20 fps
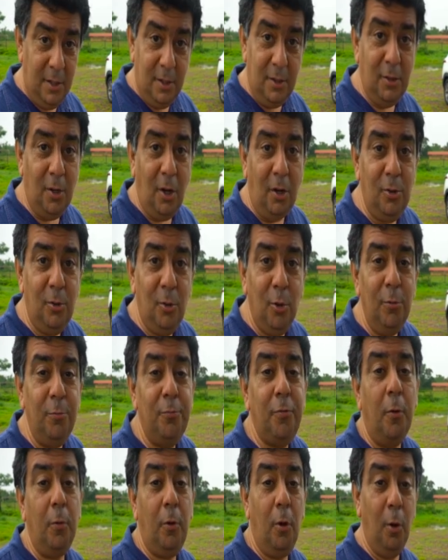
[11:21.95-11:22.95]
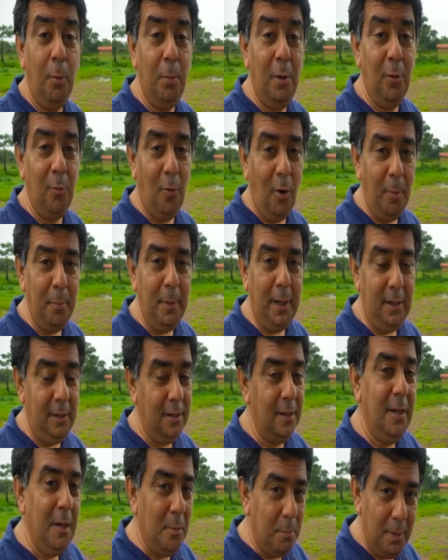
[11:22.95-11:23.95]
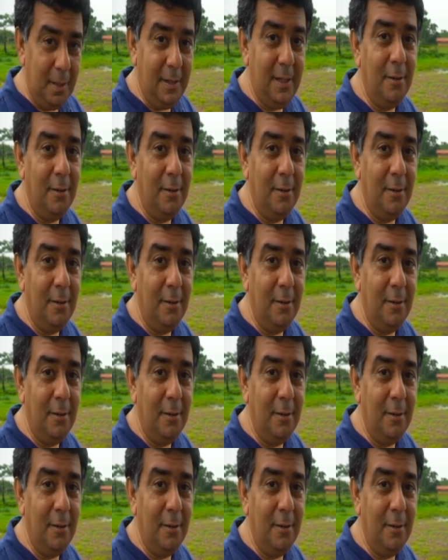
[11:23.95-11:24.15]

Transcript: Not good for global warming, but